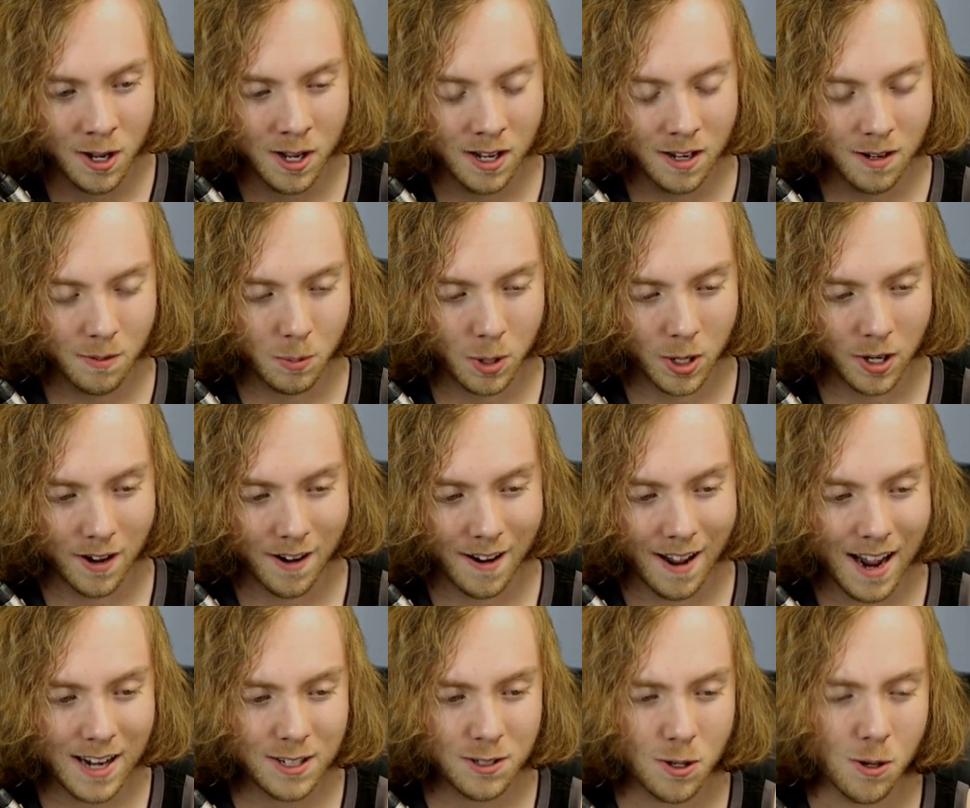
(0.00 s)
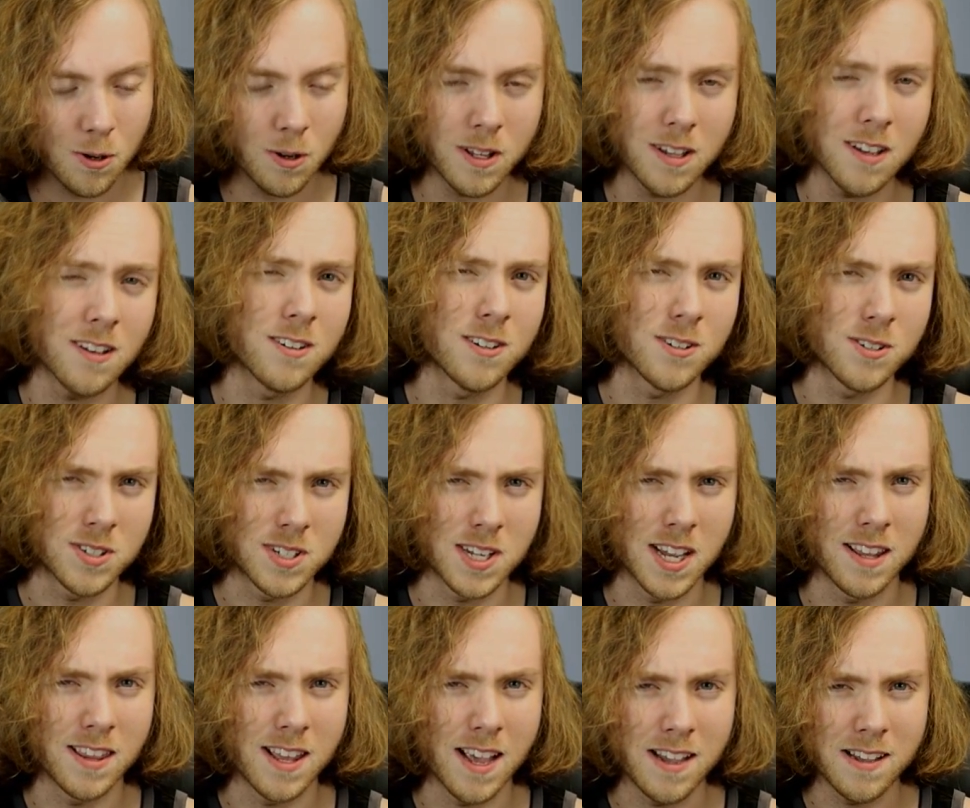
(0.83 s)
But I totally
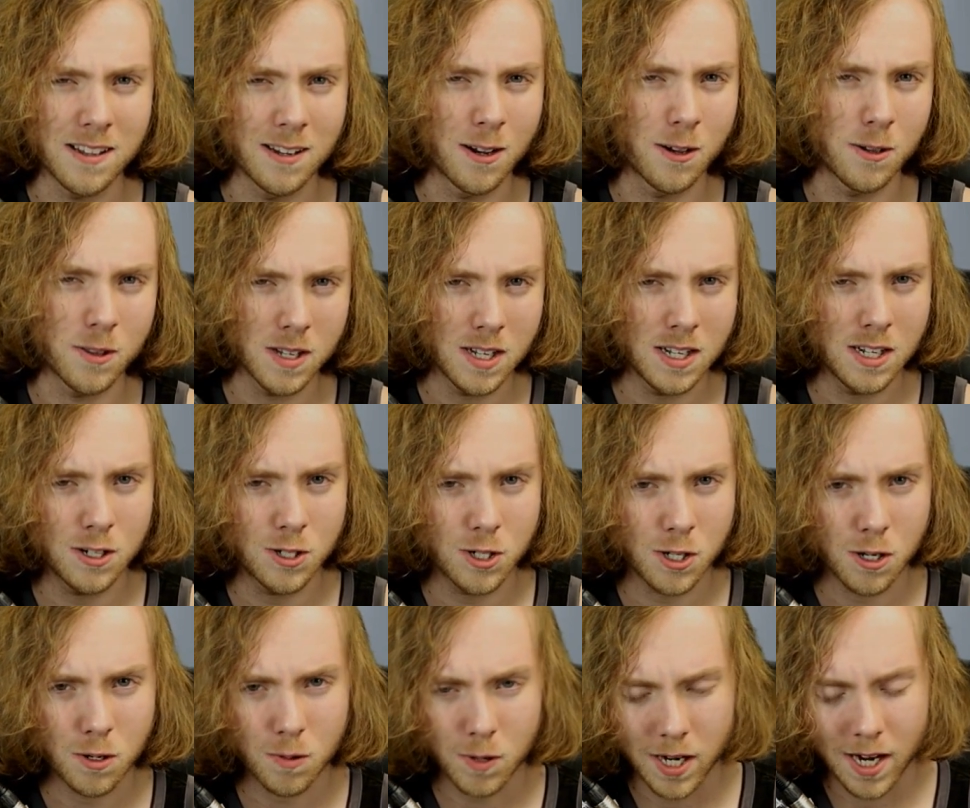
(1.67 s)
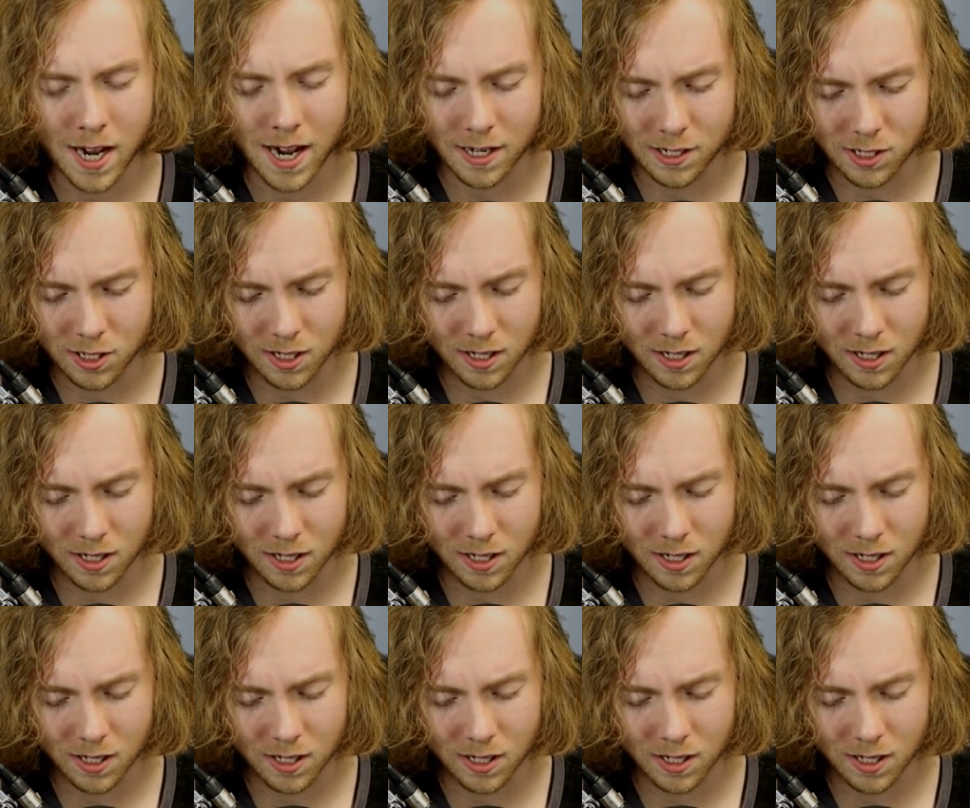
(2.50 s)
understand that. You know, the knee-jerk reaction,